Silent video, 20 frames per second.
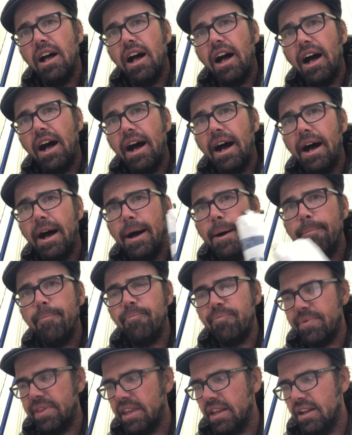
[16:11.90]

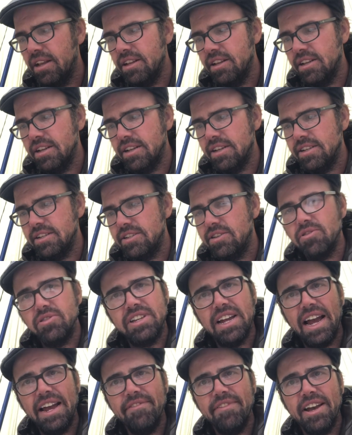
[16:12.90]
So
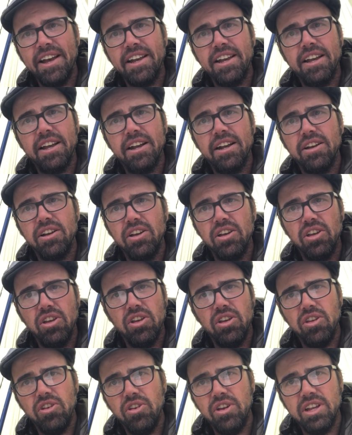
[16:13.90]
Tyvek,
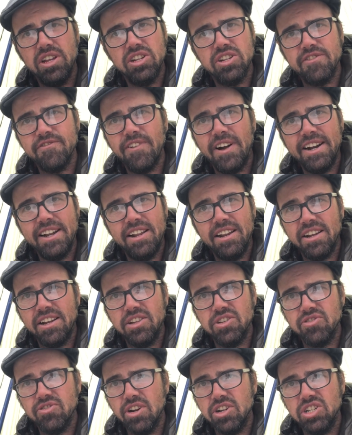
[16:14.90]
you can just find it at a
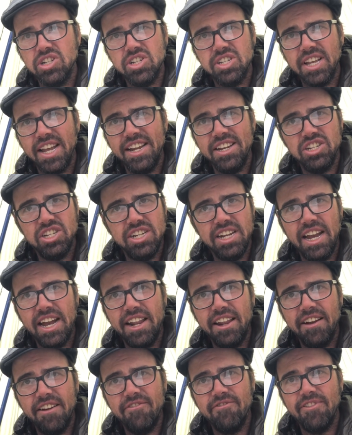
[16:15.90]
construction site. She
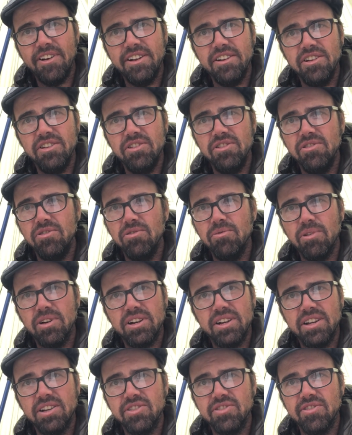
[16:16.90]
had a friend who
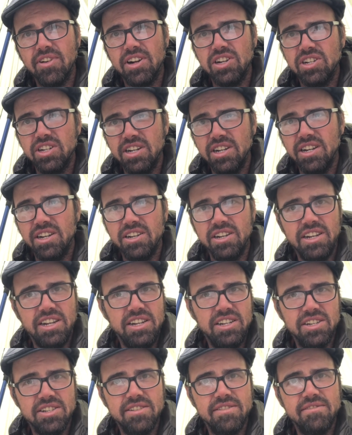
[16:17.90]
worked construction, and he
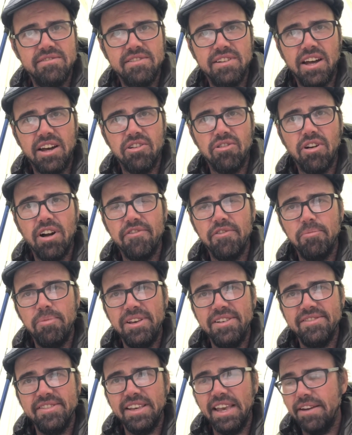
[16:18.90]
just cut her off a
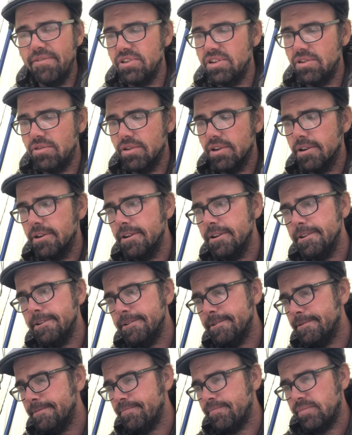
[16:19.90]
piece and gave it to
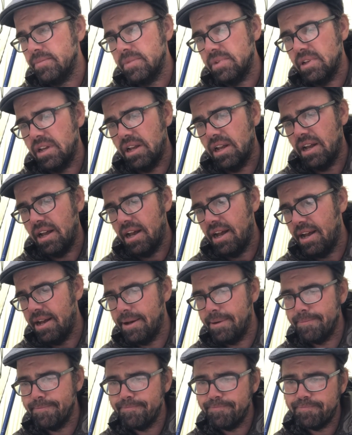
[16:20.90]

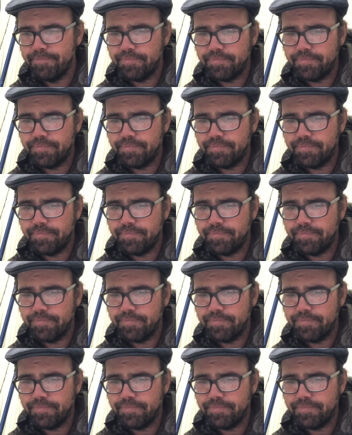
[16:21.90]
her.